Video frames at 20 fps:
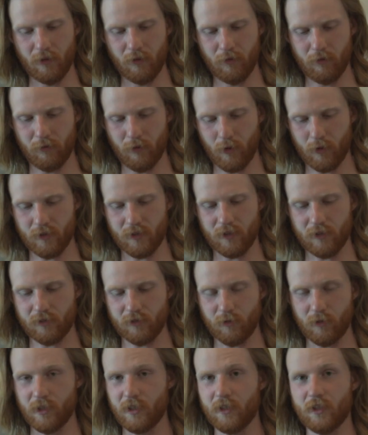the
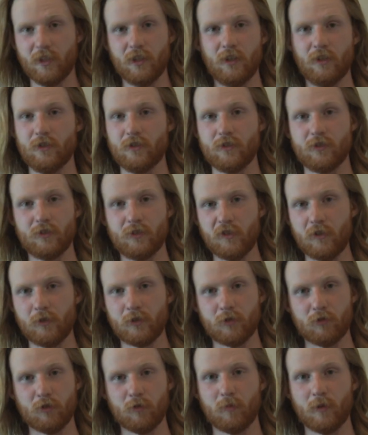focusing screen isn't
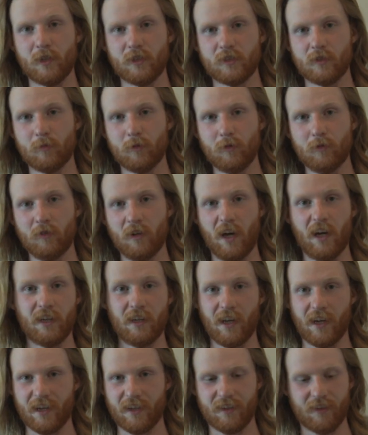user replaceable,
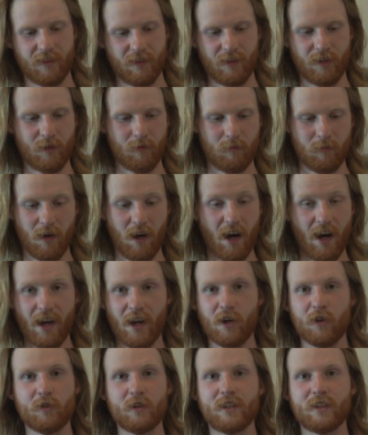unlike the
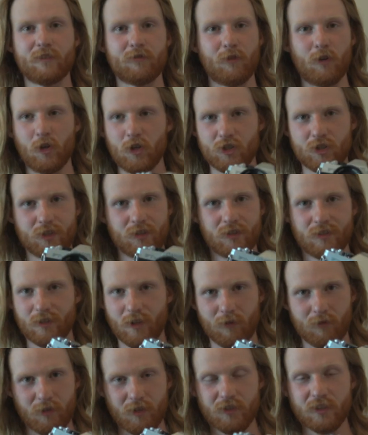higher end version
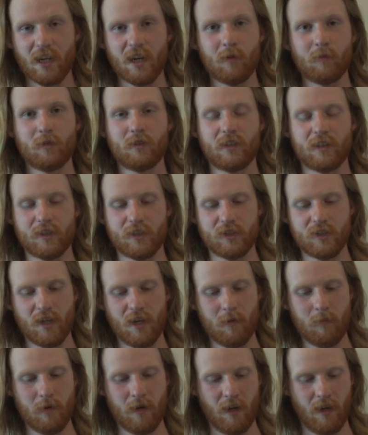of this camera at the
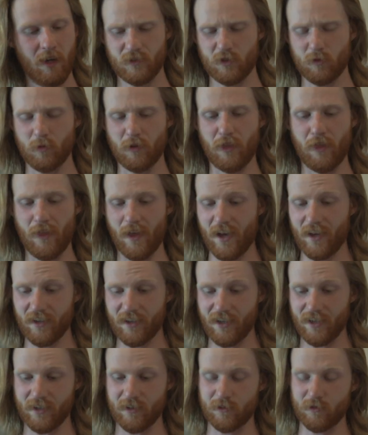time. So with that, I
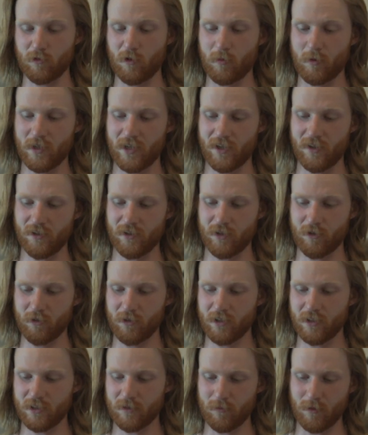could swap it out to
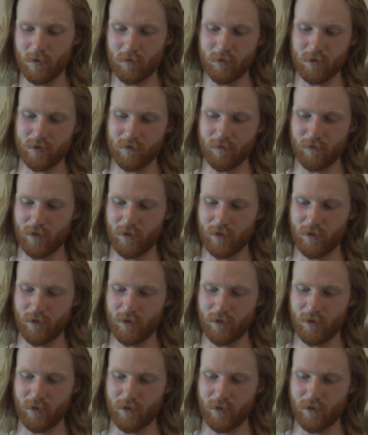a split prism